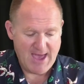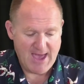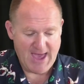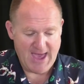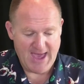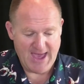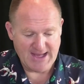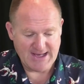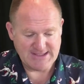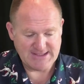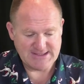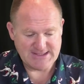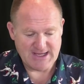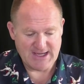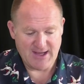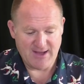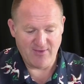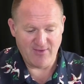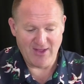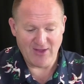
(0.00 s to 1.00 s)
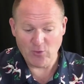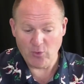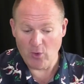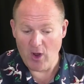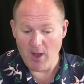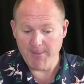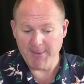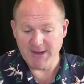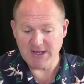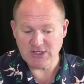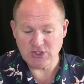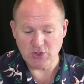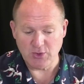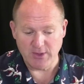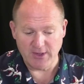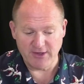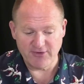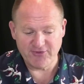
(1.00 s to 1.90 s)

And uh, that's what I've been doing.